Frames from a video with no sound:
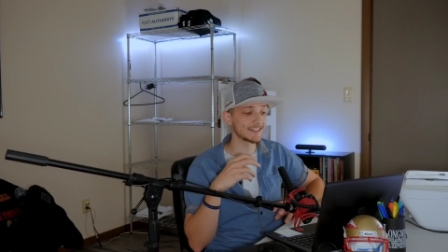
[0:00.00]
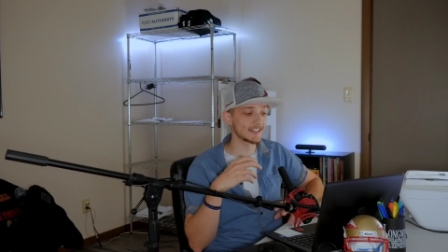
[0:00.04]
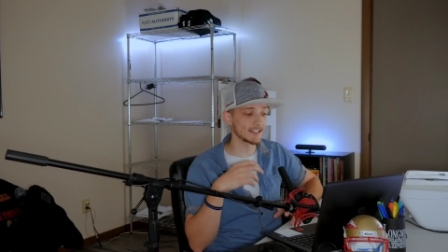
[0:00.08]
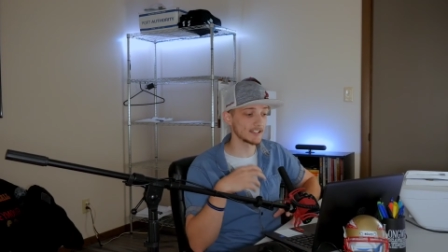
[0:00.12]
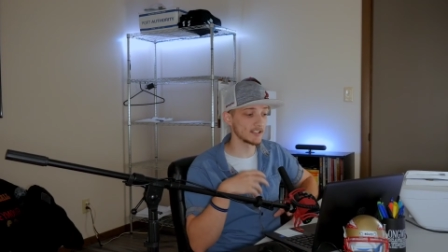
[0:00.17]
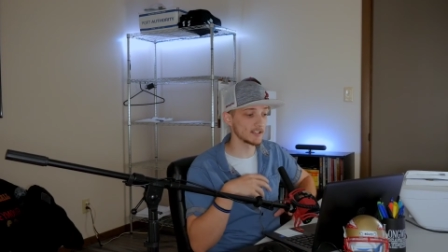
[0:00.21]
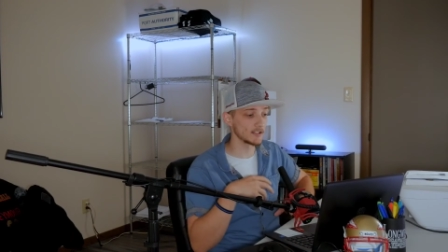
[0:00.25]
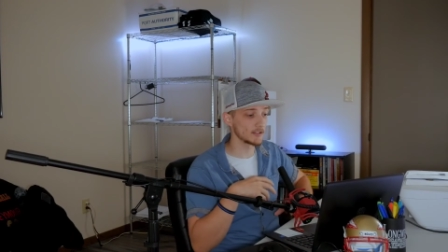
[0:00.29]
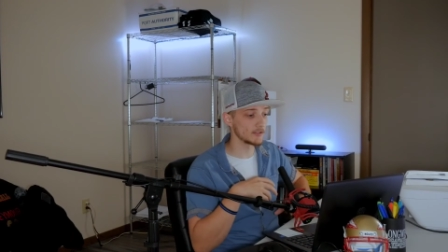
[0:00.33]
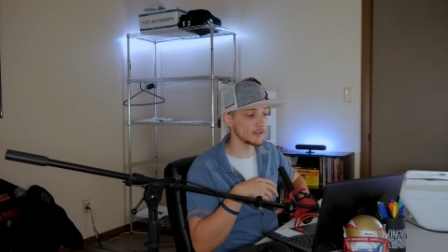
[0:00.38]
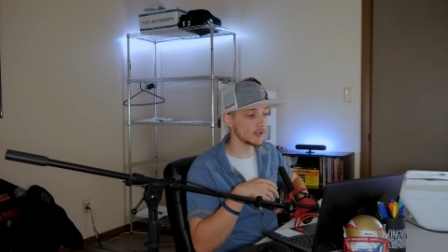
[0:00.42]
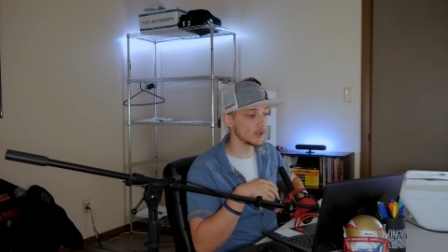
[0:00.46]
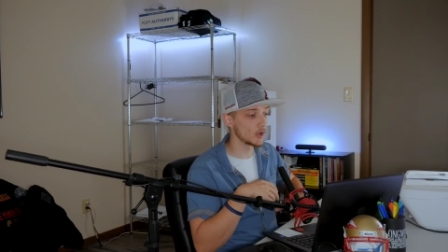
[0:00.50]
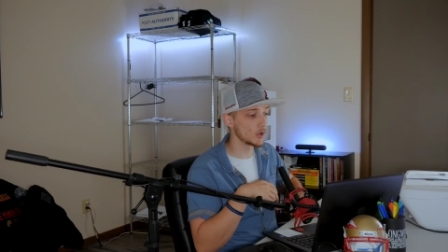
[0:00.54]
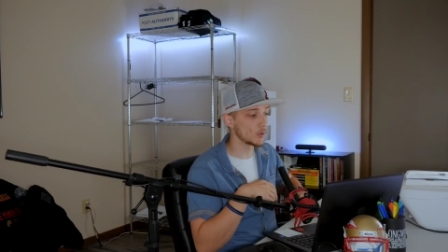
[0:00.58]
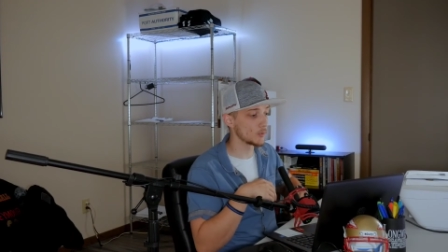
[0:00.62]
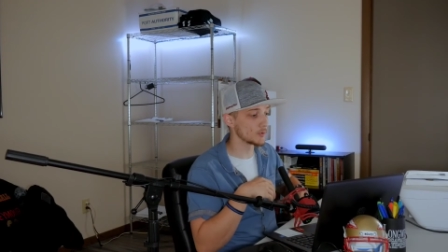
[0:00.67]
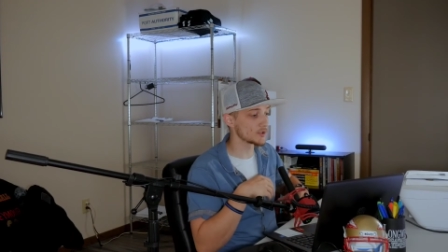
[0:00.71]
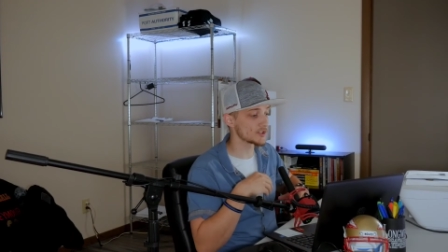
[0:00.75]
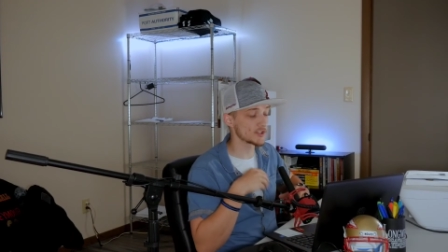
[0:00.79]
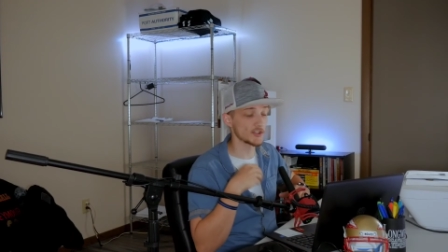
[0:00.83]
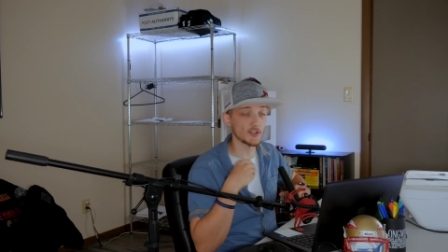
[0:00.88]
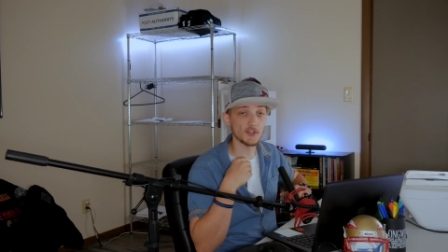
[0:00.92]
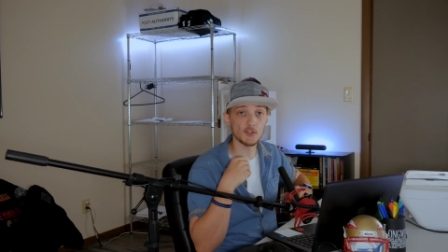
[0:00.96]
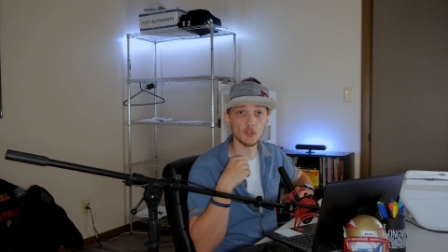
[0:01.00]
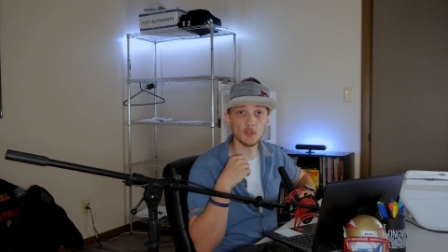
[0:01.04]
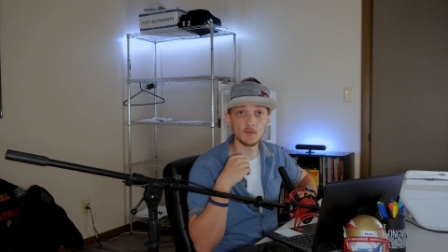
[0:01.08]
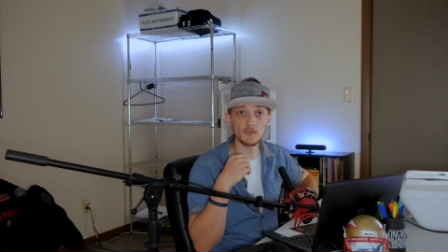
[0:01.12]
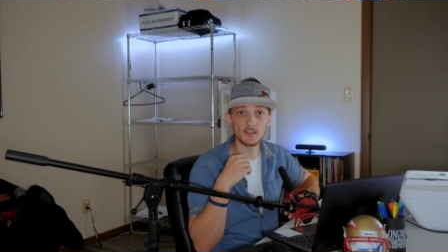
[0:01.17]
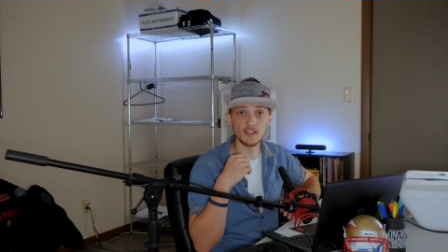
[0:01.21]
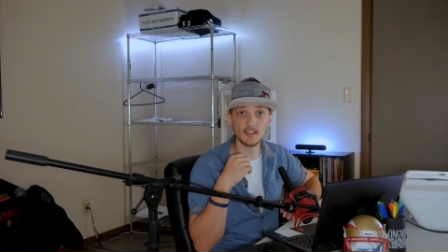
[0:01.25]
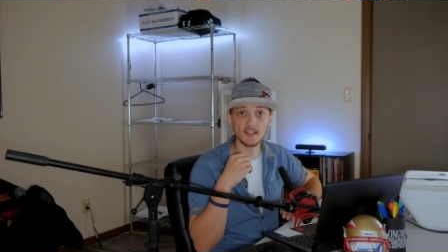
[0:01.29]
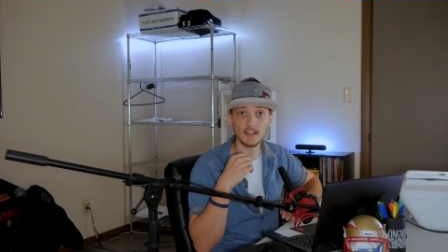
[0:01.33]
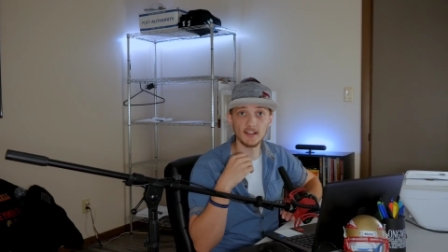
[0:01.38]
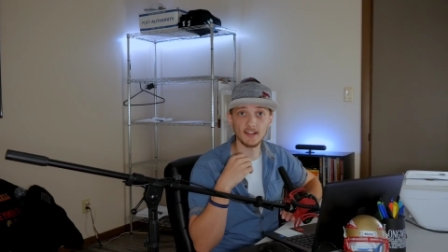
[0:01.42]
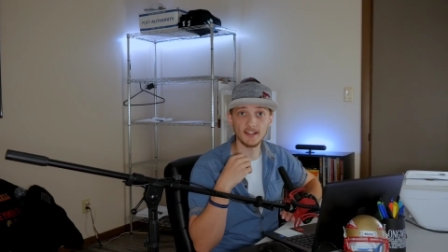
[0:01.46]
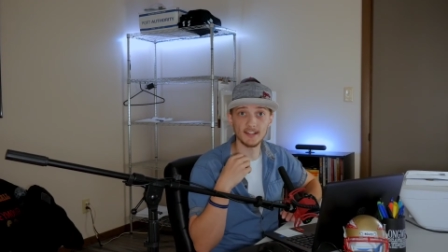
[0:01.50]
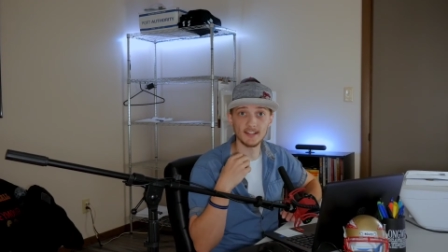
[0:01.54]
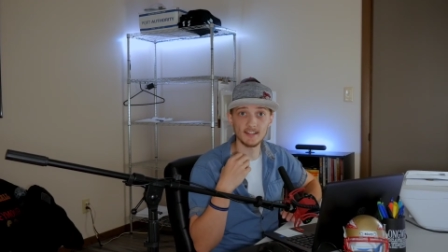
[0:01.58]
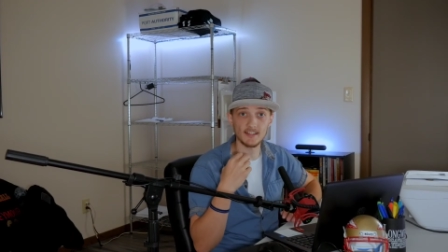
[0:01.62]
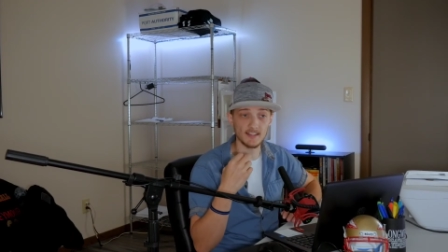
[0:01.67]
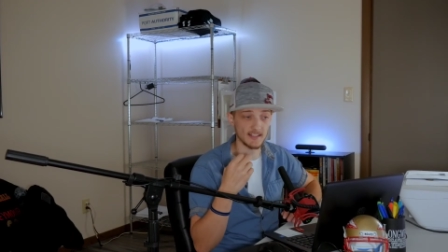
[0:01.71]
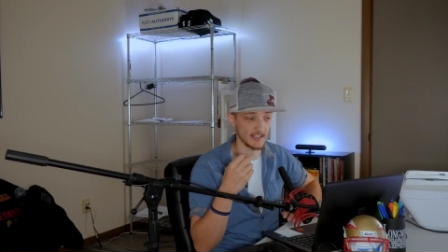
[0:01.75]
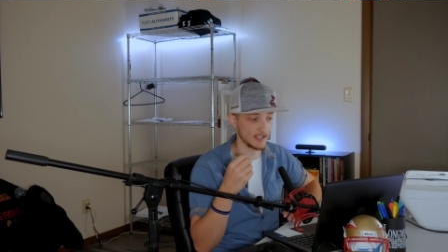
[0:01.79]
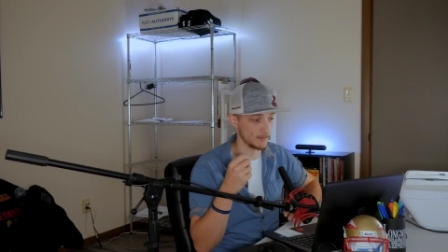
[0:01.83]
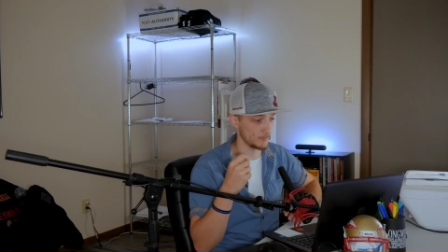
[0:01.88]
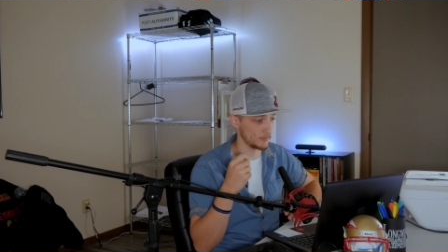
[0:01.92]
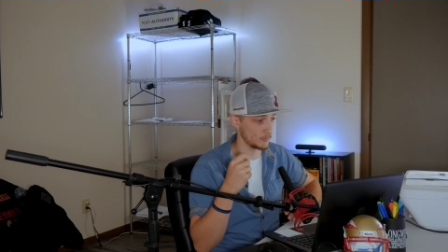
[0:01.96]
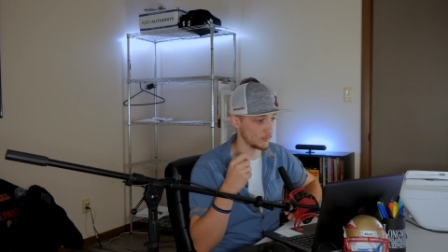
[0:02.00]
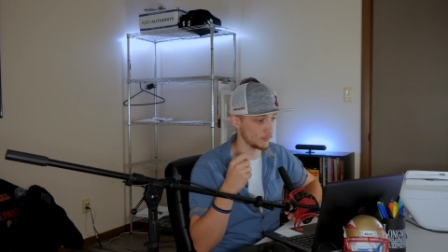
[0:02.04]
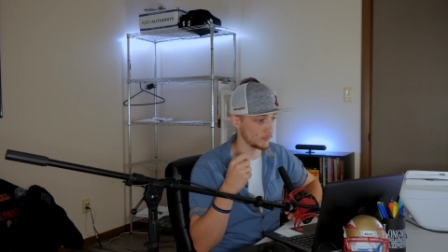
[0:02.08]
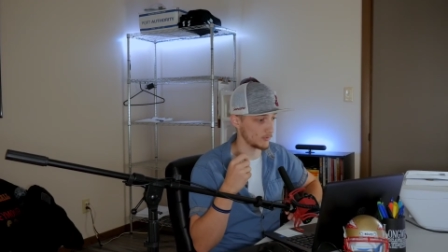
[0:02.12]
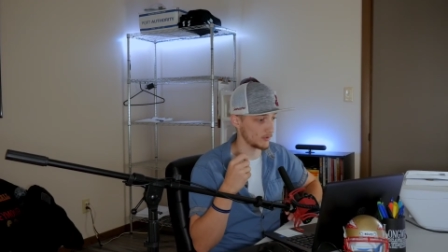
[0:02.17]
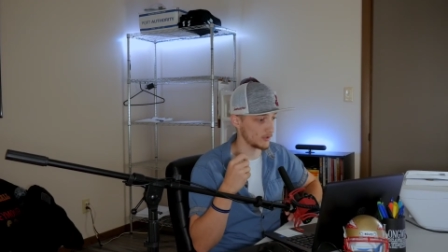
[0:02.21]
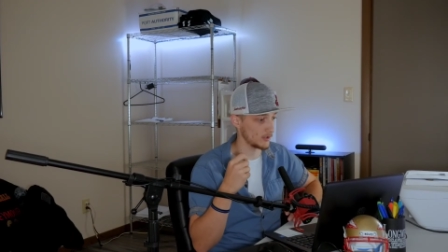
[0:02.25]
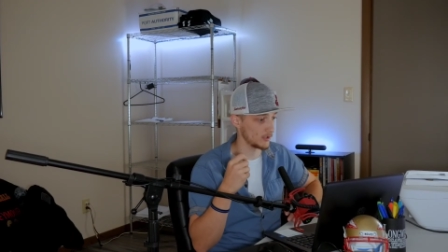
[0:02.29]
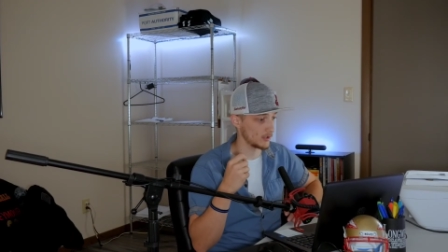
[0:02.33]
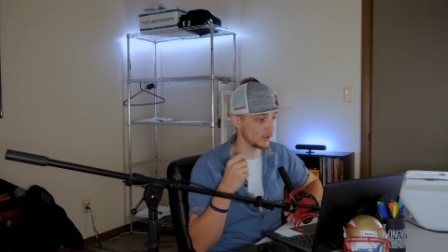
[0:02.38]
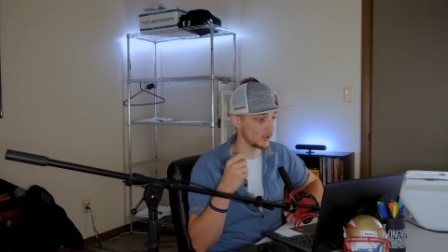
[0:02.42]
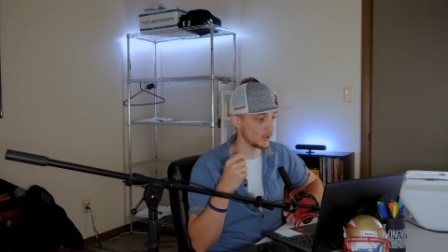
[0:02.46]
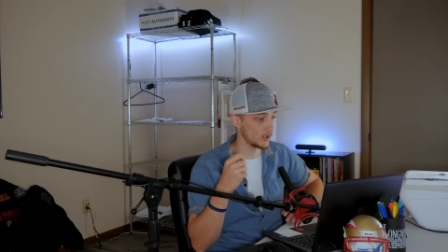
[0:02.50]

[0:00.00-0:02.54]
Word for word: did was to serve as an example